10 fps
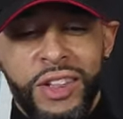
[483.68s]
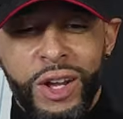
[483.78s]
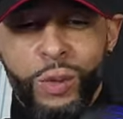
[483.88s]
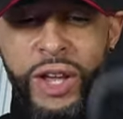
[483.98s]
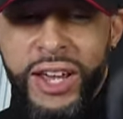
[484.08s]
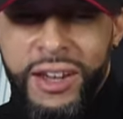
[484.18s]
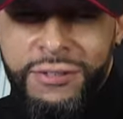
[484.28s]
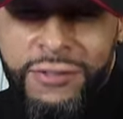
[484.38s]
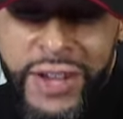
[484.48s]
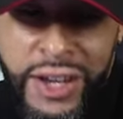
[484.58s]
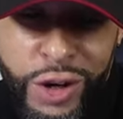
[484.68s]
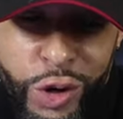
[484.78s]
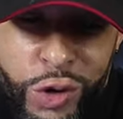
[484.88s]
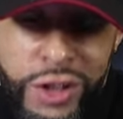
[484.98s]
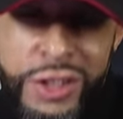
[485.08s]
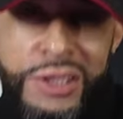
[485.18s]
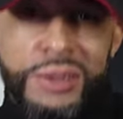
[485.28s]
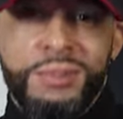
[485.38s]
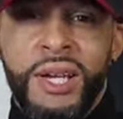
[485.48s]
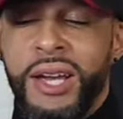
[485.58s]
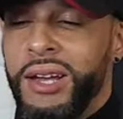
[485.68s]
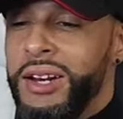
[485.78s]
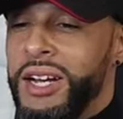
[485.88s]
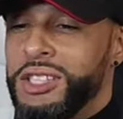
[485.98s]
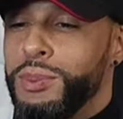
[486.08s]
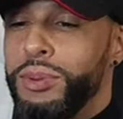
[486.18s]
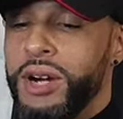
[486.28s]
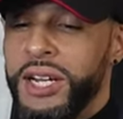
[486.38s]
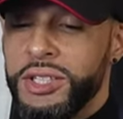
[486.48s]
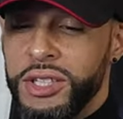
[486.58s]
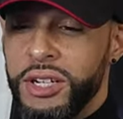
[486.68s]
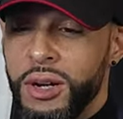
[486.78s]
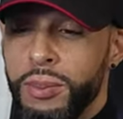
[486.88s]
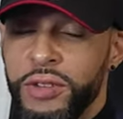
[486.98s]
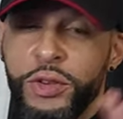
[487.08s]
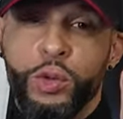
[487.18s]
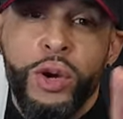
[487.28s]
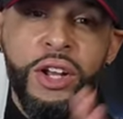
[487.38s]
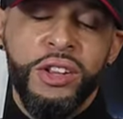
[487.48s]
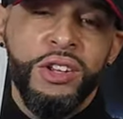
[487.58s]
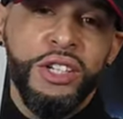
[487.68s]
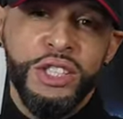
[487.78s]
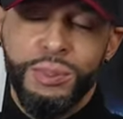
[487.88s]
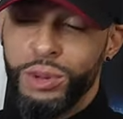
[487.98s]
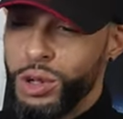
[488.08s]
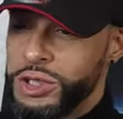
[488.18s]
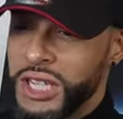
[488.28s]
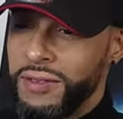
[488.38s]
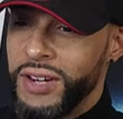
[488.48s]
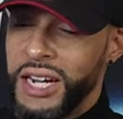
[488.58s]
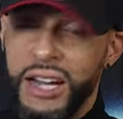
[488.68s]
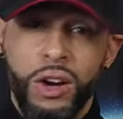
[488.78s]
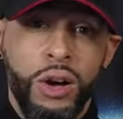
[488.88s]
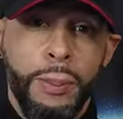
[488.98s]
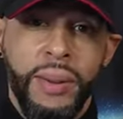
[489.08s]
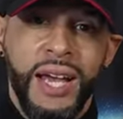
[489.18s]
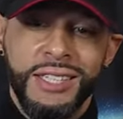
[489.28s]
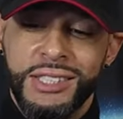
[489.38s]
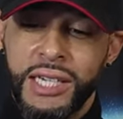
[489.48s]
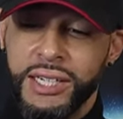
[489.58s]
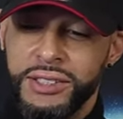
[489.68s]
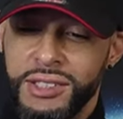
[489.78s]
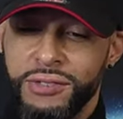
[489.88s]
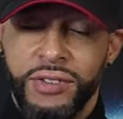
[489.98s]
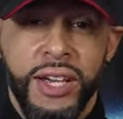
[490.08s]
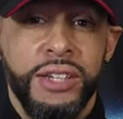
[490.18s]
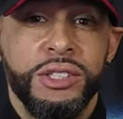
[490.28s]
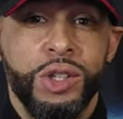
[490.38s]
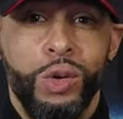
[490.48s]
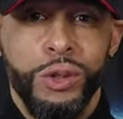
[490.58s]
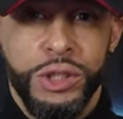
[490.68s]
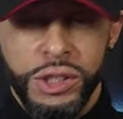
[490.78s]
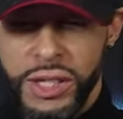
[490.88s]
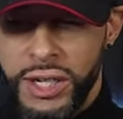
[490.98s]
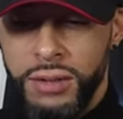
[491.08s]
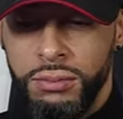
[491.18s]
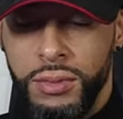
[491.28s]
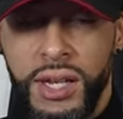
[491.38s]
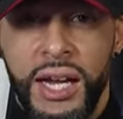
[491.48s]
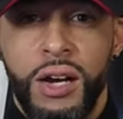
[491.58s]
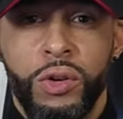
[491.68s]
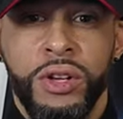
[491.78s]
then we have fan noise. And not surprising here, but if you're running the Legion Pro seven i on max settings, the fan is going to get loud.